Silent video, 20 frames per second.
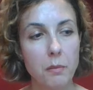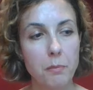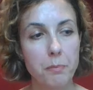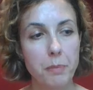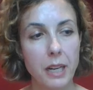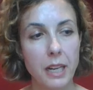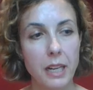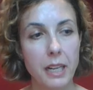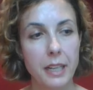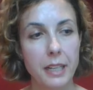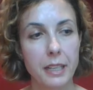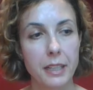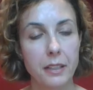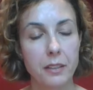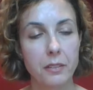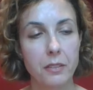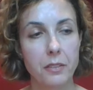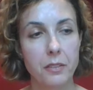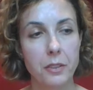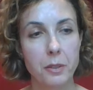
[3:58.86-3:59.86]
by
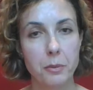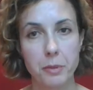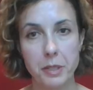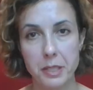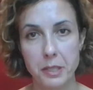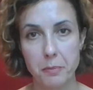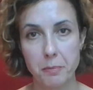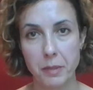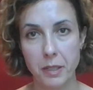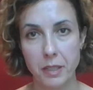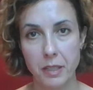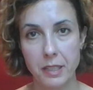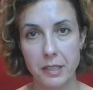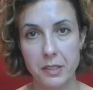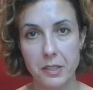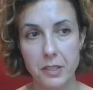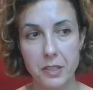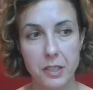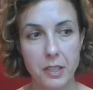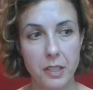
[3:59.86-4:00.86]
the
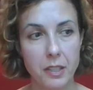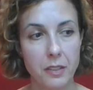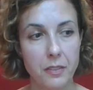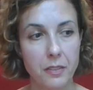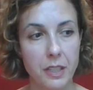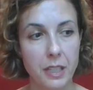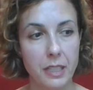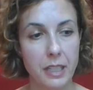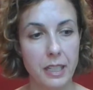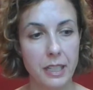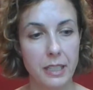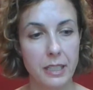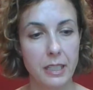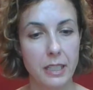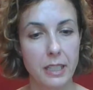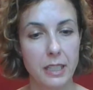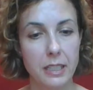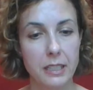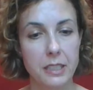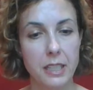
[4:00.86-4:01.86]
response that I
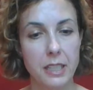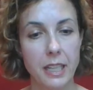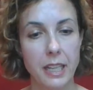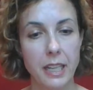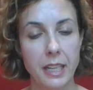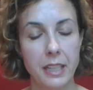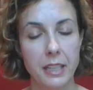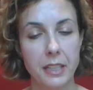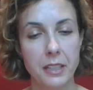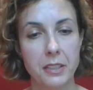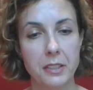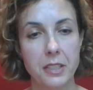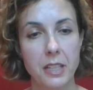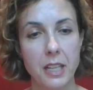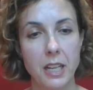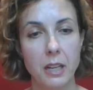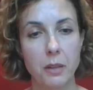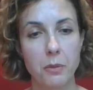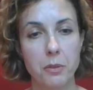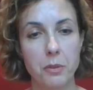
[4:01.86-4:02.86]
got, and
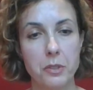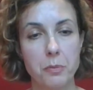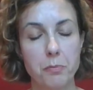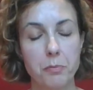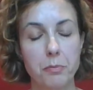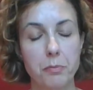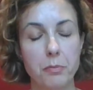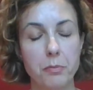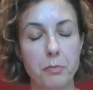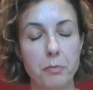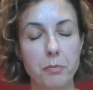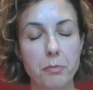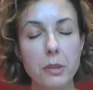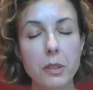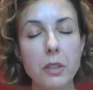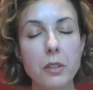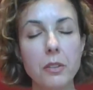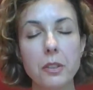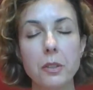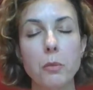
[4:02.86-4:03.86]
I was blown